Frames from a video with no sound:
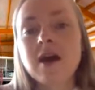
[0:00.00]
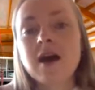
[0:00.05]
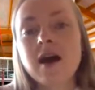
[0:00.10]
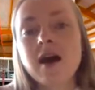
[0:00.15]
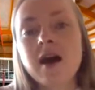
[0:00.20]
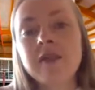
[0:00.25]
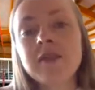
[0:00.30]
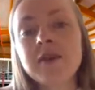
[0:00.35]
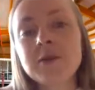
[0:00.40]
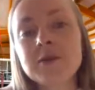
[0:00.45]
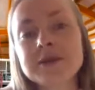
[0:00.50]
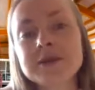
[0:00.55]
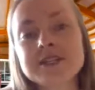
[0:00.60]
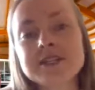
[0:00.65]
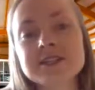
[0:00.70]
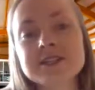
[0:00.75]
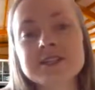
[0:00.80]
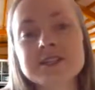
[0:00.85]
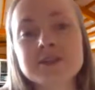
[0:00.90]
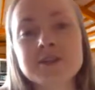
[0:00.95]
Other
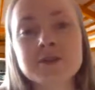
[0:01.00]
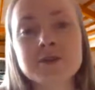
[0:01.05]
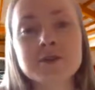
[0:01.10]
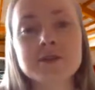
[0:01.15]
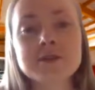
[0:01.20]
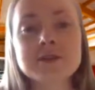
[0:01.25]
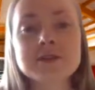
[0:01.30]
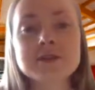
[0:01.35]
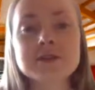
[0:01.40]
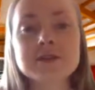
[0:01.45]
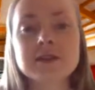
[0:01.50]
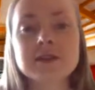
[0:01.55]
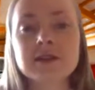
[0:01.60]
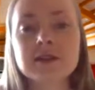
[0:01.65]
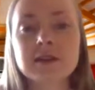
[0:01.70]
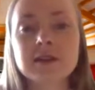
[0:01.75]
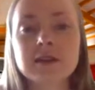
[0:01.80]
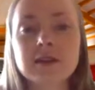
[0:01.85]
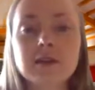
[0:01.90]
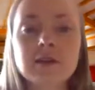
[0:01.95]
questions to use
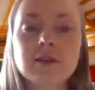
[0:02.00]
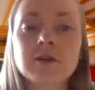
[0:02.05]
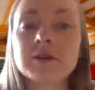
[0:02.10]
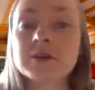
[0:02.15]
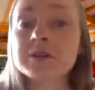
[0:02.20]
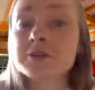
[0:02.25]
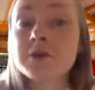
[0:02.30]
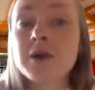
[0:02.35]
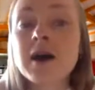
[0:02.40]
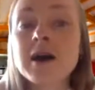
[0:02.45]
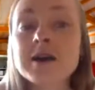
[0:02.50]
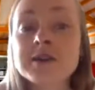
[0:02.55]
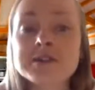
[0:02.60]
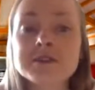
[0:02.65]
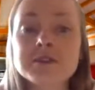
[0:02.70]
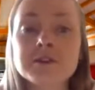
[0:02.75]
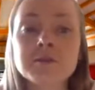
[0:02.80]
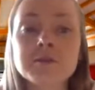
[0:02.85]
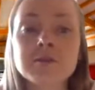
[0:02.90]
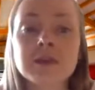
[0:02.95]
or to
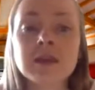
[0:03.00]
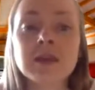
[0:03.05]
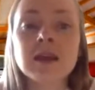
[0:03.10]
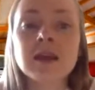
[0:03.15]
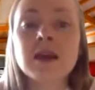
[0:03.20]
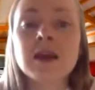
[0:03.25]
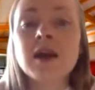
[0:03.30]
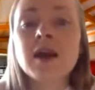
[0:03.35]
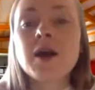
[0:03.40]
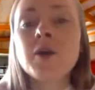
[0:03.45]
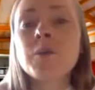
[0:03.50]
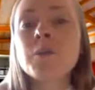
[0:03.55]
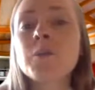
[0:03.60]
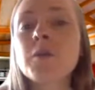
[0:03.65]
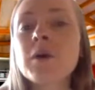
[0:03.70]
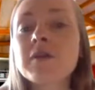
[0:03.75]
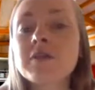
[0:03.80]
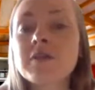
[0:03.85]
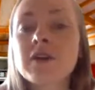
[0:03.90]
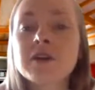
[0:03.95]
ask could be,
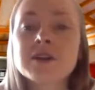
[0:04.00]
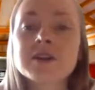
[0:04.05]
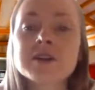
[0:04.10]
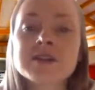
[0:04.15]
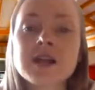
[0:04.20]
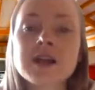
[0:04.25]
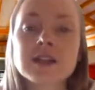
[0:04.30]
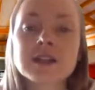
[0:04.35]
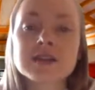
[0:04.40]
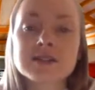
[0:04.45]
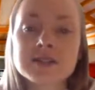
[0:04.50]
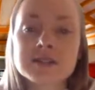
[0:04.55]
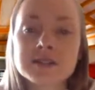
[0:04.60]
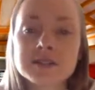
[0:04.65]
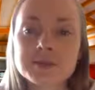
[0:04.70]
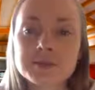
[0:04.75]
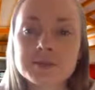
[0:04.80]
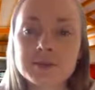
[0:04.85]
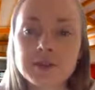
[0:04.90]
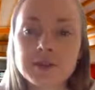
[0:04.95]
what are the
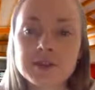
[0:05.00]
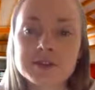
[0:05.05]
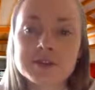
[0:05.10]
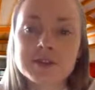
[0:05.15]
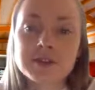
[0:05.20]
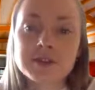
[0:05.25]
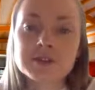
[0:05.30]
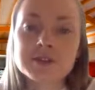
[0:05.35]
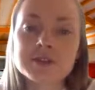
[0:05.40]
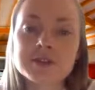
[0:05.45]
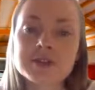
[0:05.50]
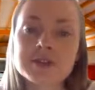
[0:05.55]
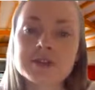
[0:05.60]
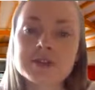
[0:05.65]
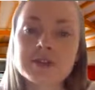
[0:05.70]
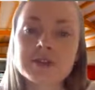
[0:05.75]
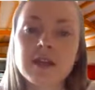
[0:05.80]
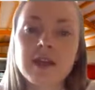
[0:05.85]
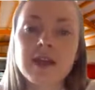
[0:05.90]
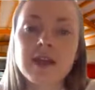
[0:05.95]
challenges with your
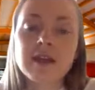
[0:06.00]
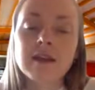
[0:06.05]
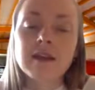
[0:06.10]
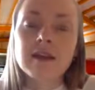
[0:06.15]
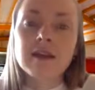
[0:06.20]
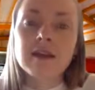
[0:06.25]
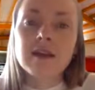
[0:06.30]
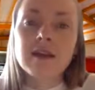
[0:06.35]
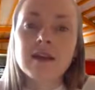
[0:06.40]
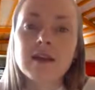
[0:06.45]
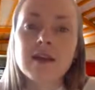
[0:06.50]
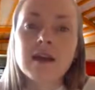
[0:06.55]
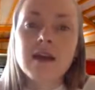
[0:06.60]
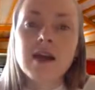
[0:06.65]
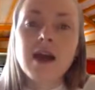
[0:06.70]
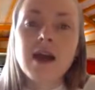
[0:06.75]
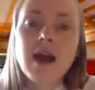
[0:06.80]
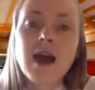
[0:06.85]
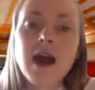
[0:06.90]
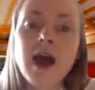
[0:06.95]
solutions today?
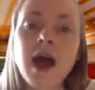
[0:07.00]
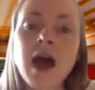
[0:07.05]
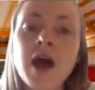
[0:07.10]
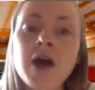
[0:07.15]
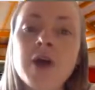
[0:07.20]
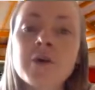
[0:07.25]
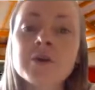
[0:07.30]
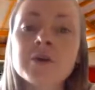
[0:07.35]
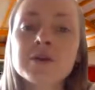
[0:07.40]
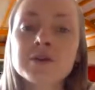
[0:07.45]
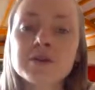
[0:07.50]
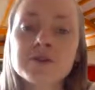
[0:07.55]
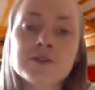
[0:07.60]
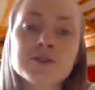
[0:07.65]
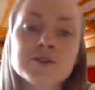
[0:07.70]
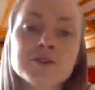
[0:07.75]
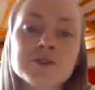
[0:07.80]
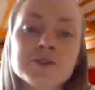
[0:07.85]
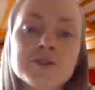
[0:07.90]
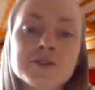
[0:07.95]
How
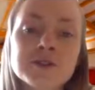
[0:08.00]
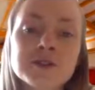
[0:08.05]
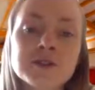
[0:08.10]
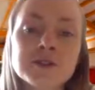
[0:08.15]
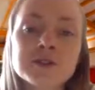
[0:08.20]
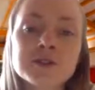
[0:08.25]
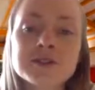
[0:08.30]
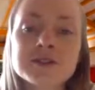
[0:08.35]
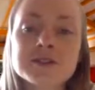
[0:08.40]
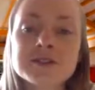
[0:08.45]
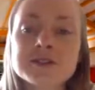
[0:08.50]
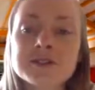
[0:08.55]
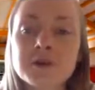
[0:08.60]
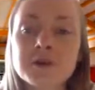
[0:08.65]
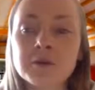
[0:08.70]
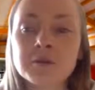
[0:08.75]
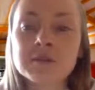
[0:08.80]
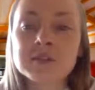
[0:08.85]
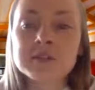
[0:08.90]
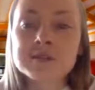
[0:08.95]
could new solutions
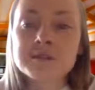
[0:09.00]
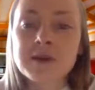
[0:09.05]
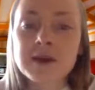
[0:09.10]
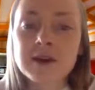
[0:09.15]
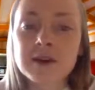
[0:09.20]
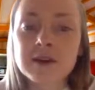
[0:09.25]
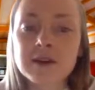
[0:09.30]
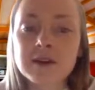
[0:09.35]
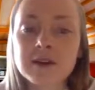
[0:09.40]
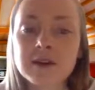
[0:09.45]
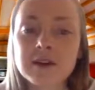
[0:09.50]
solve this better?